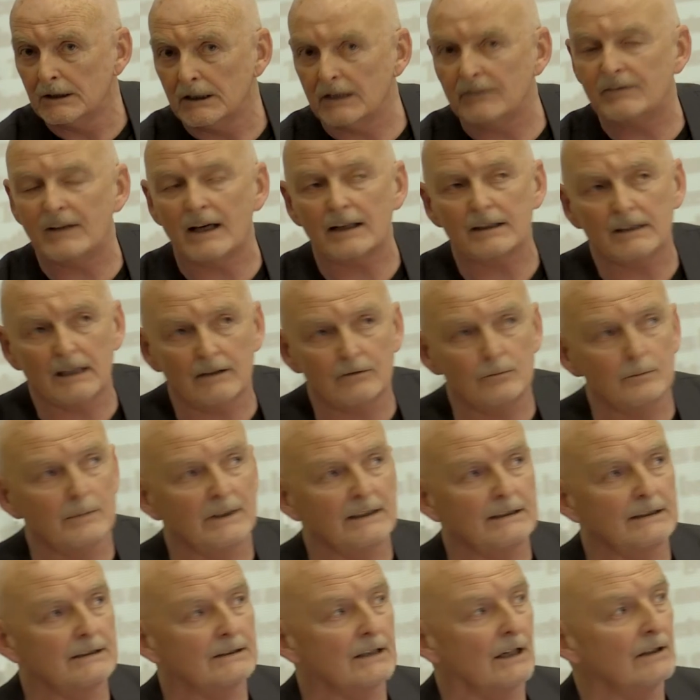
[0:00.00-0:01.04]
if that
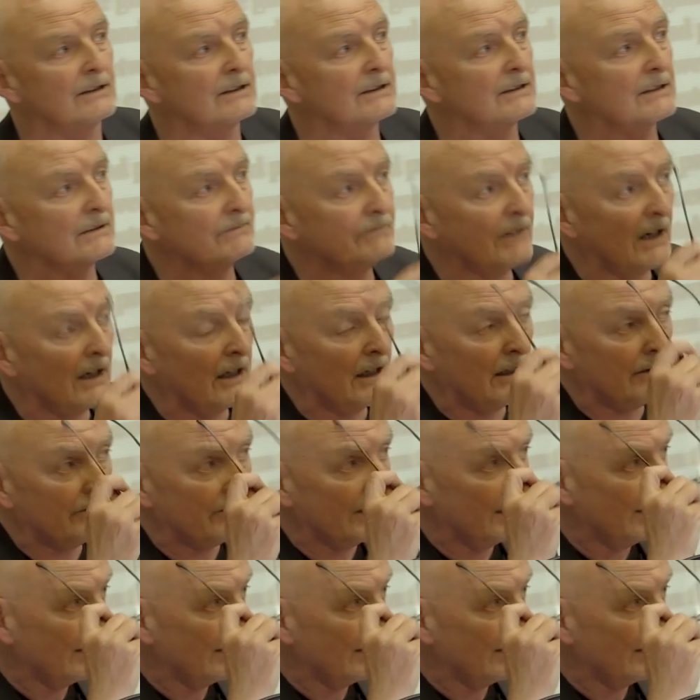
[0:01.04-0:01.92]
government is going to survive